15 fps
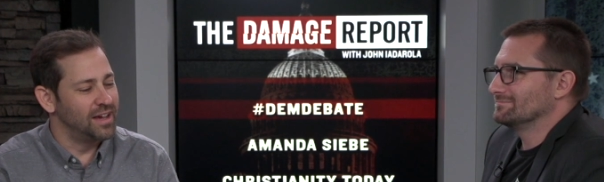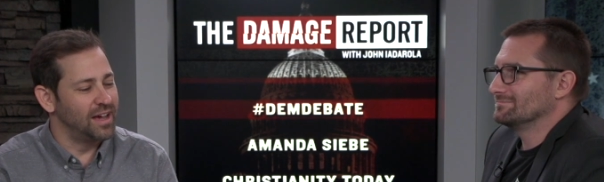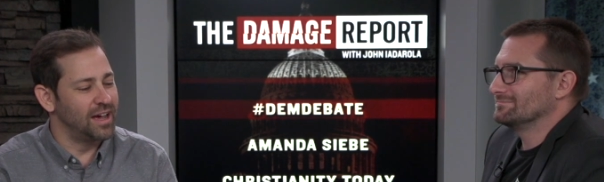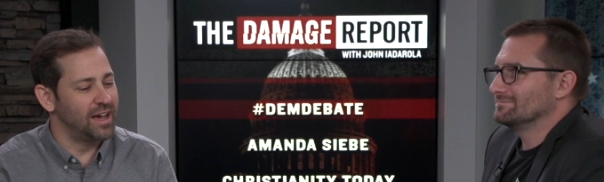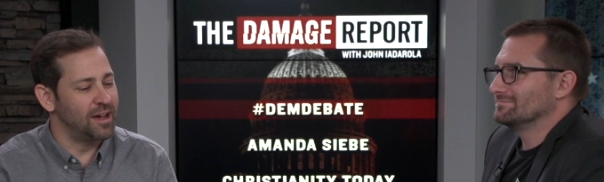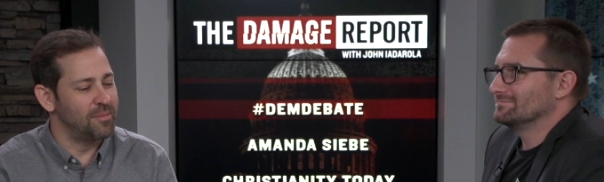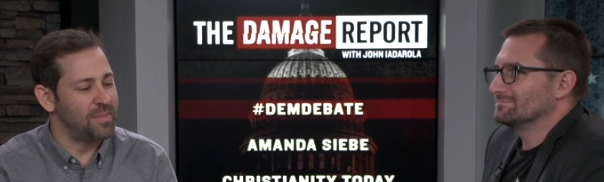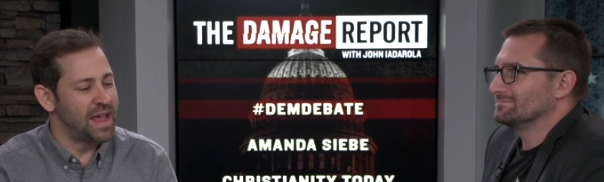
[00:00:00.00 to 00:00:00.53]

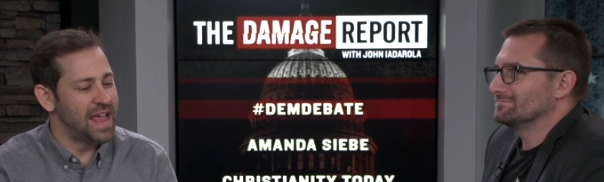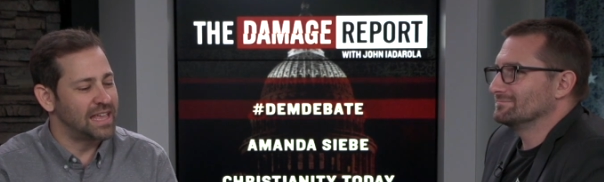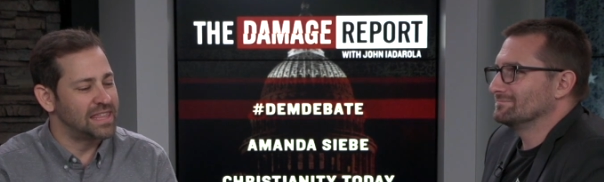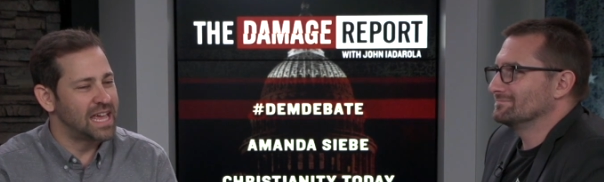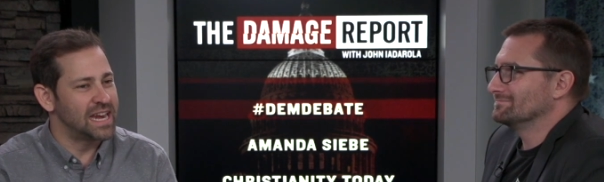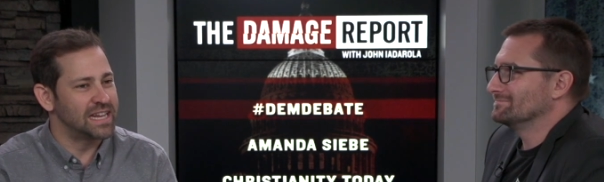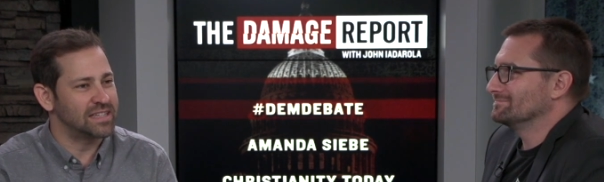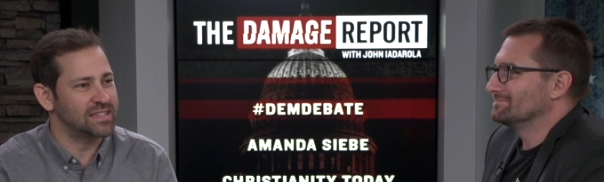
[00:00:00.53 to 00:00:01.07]
Speaker 1: Um, and
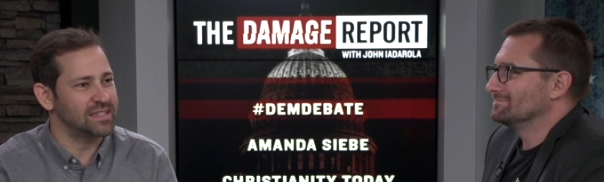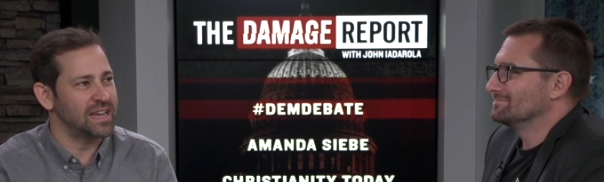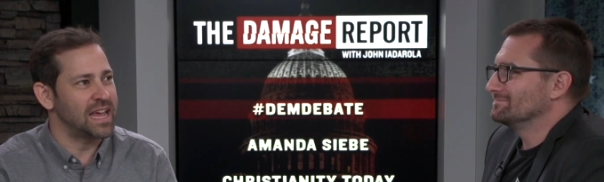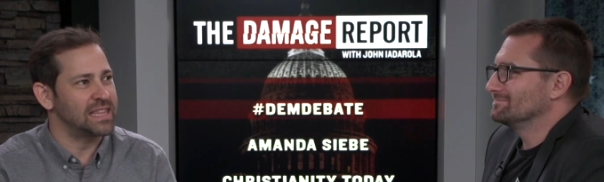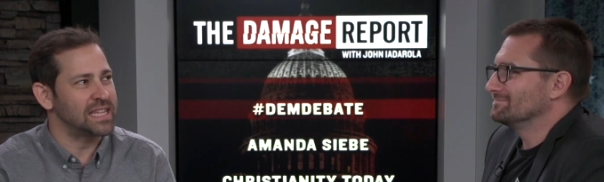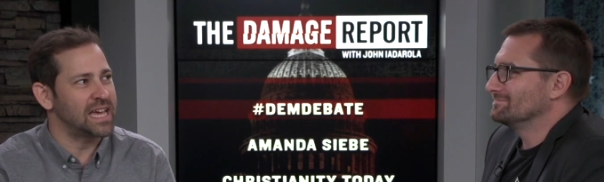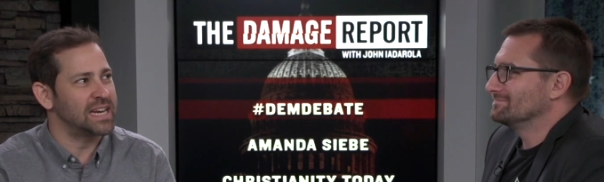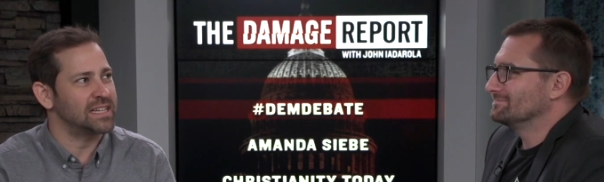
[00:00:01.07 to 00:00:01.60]
that it's
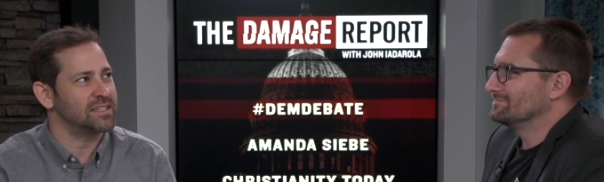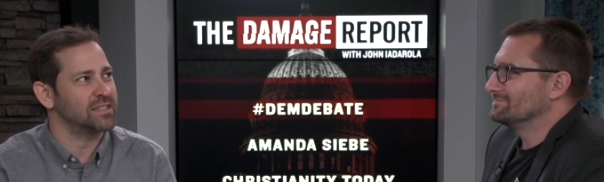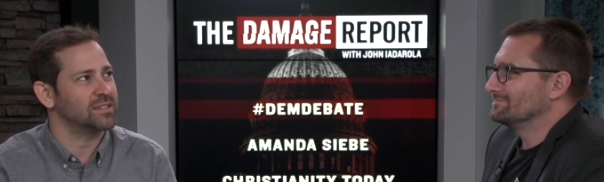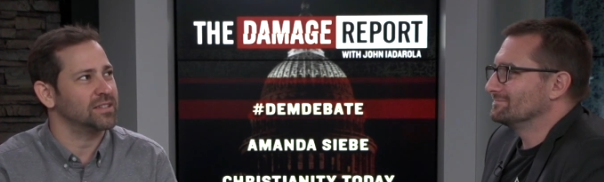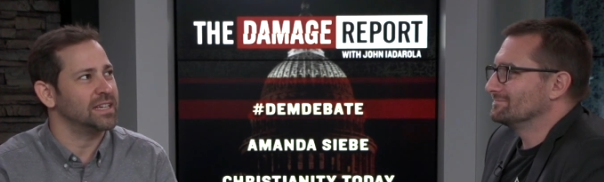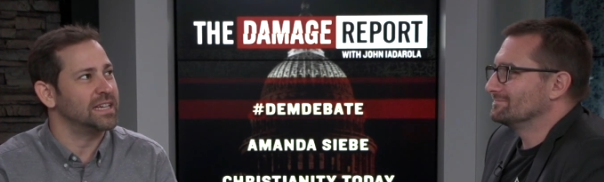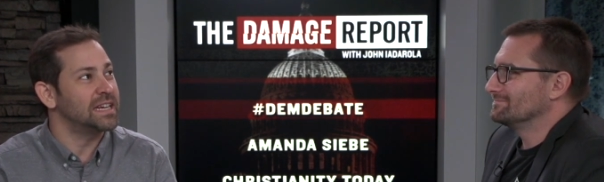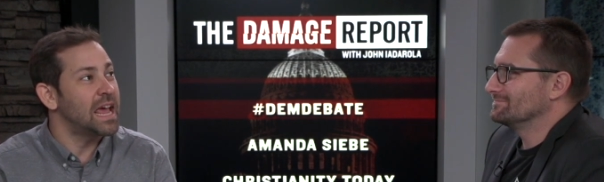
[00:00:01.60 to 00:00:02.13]
and that it's
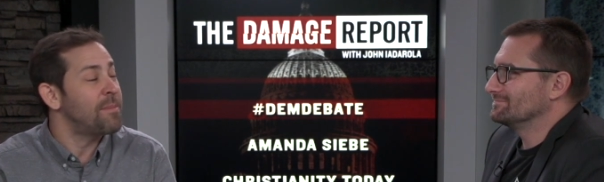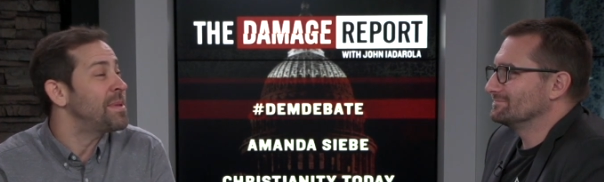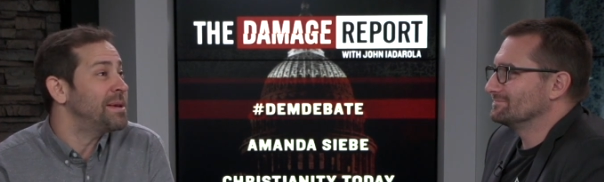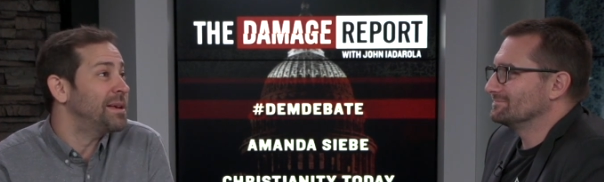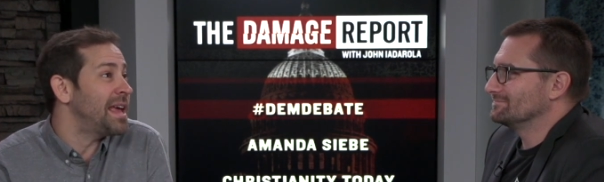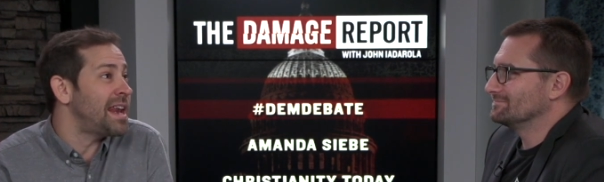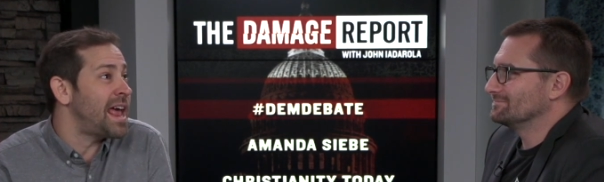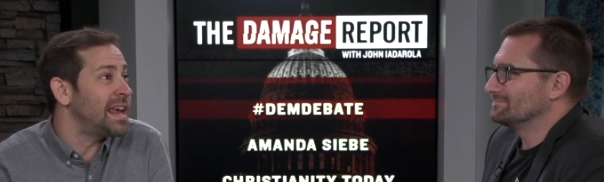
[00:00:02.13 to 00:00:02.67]
it. I mean,
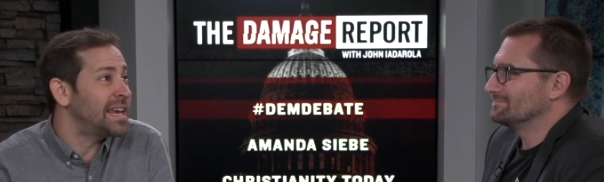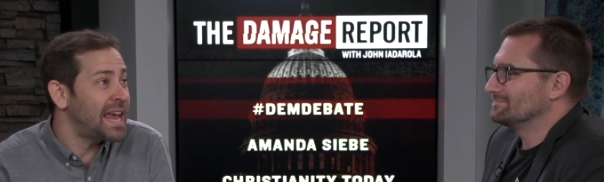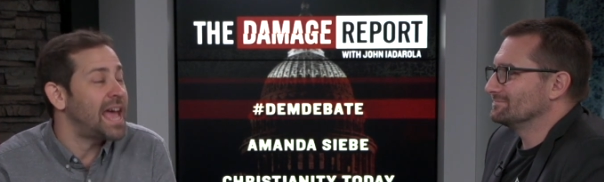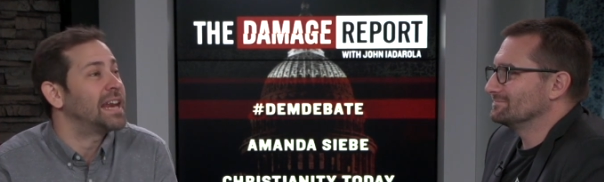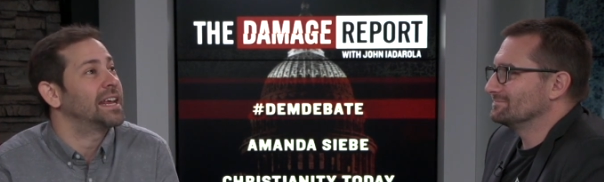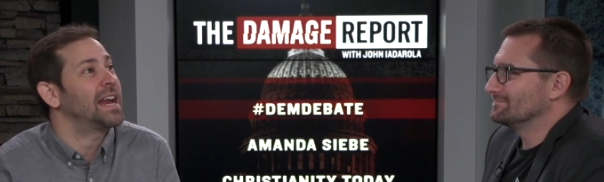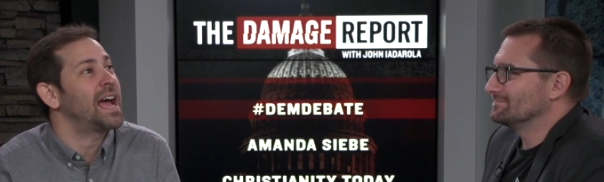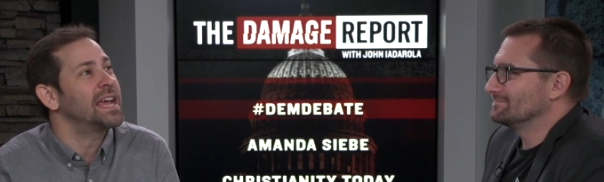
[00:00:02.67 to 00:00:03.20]
and I get
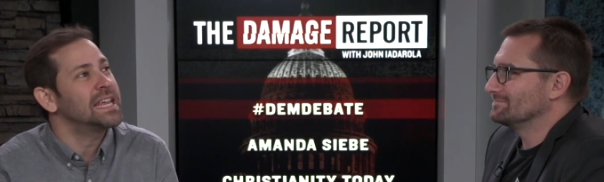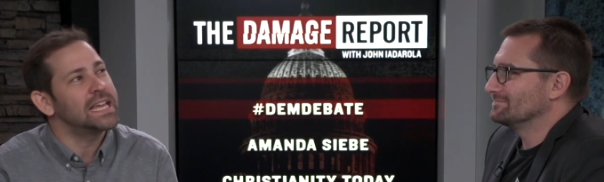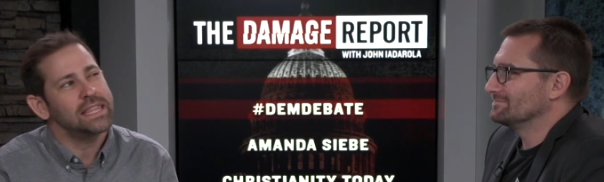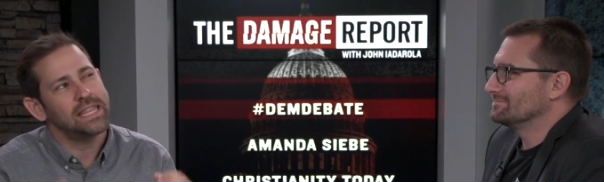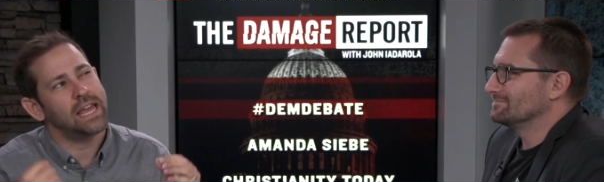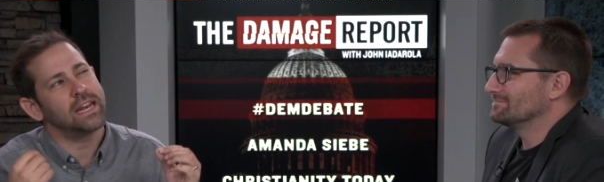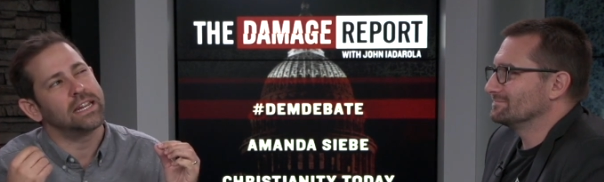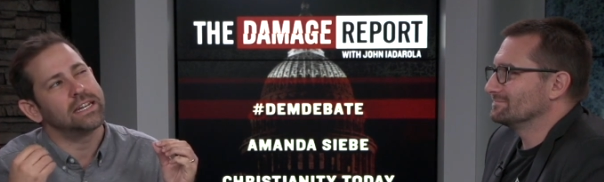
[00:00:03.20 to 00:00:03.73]
it. I get
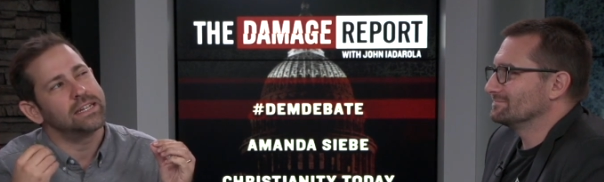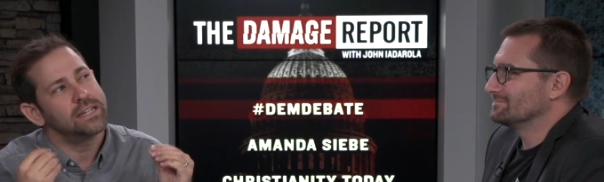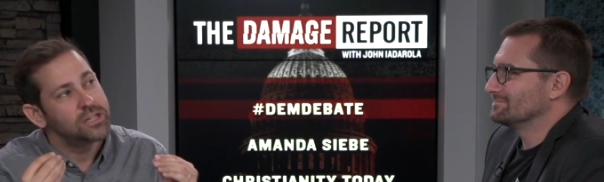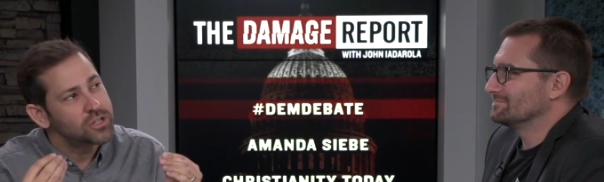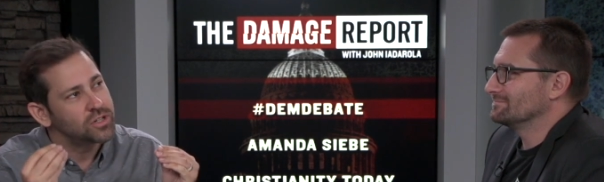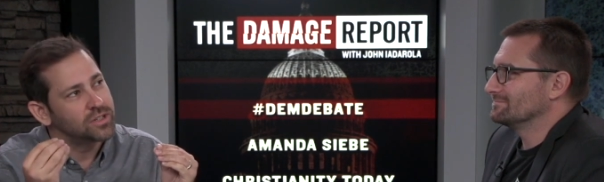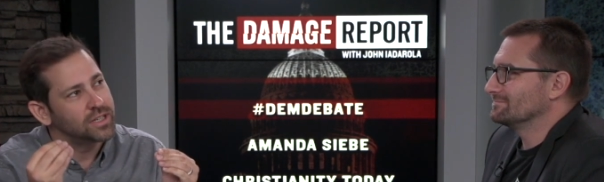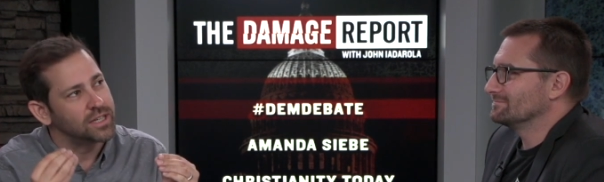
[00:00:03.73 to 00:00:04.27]
that
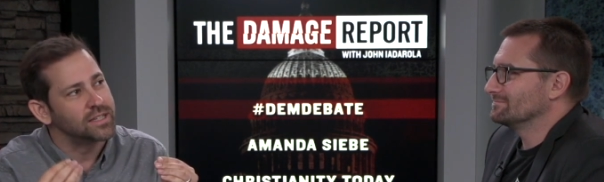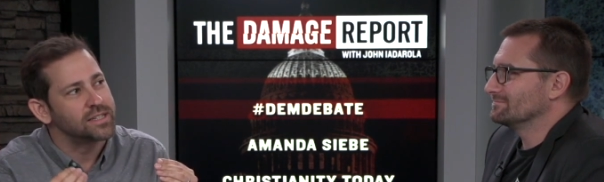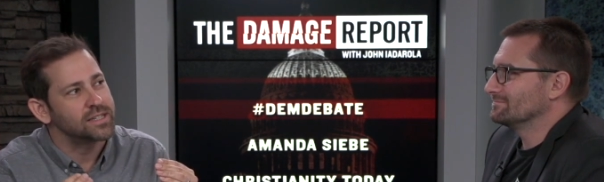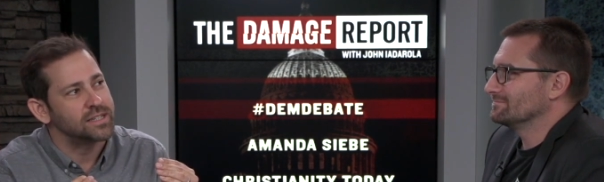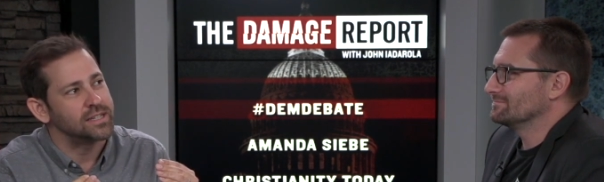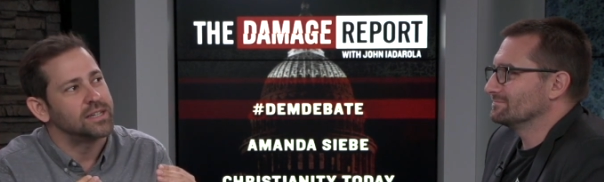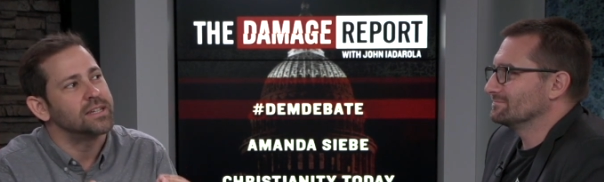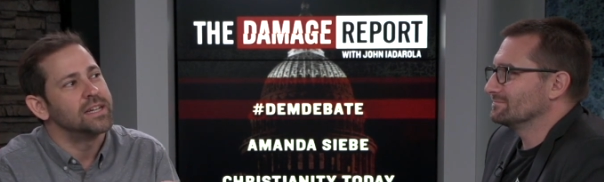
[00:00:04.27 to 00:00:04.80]
initial
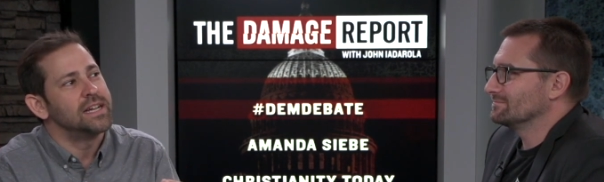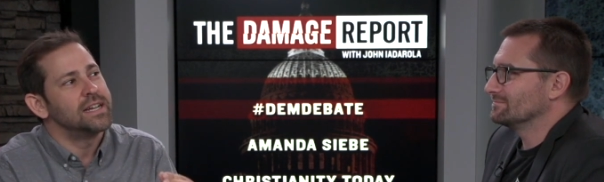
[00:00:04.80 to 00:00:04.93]
instinct,